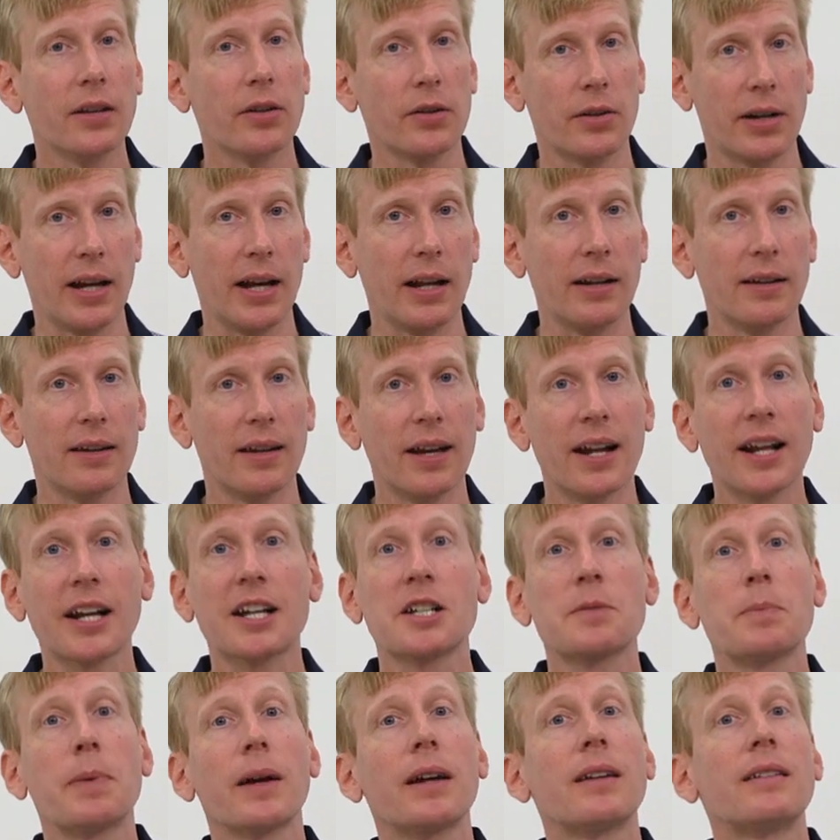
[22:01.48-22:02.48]
the other hand, an
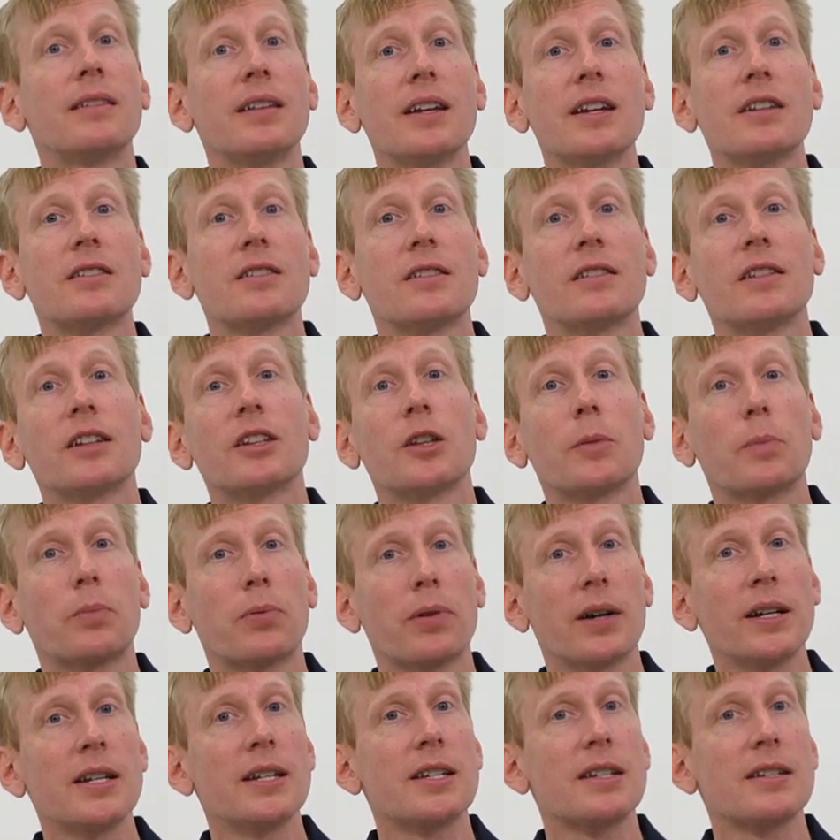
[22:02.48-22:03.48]
expectation that the
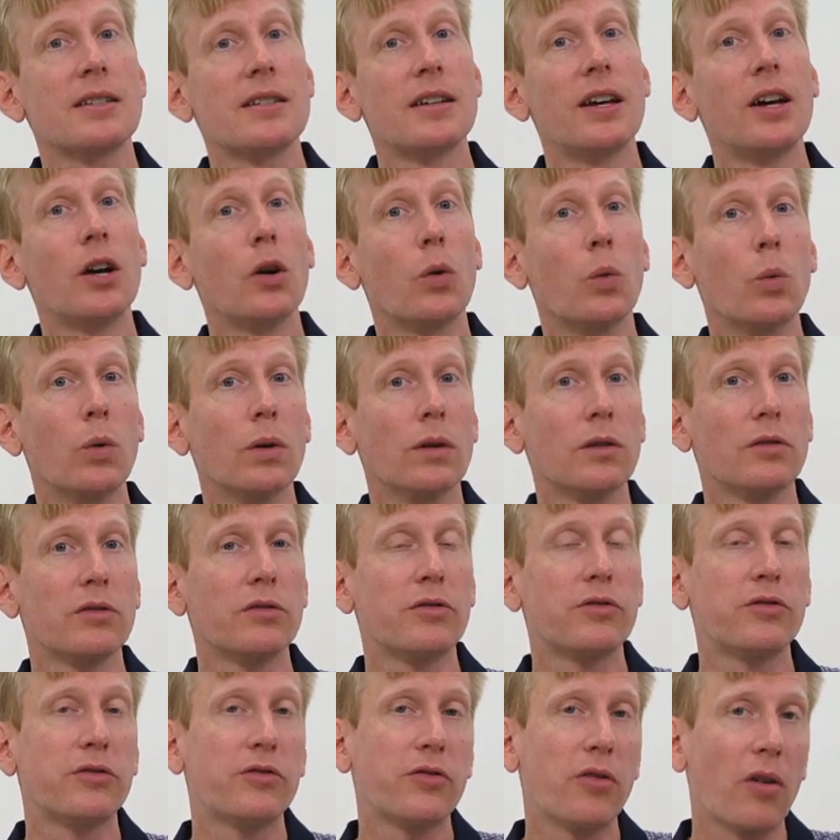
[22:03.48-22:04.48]
price will
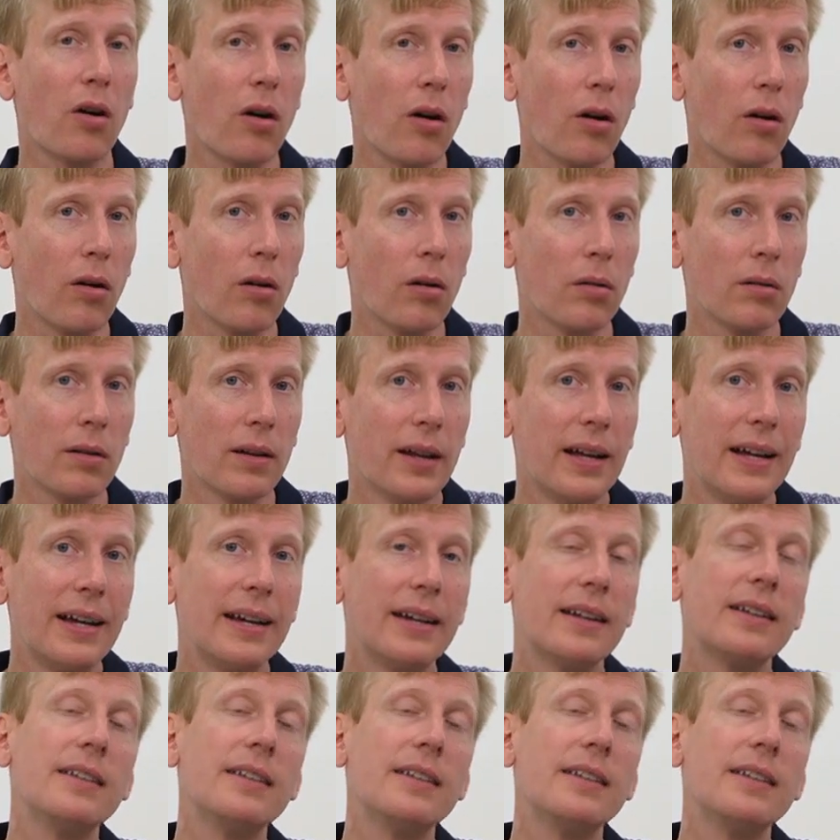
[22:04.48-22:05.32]
fall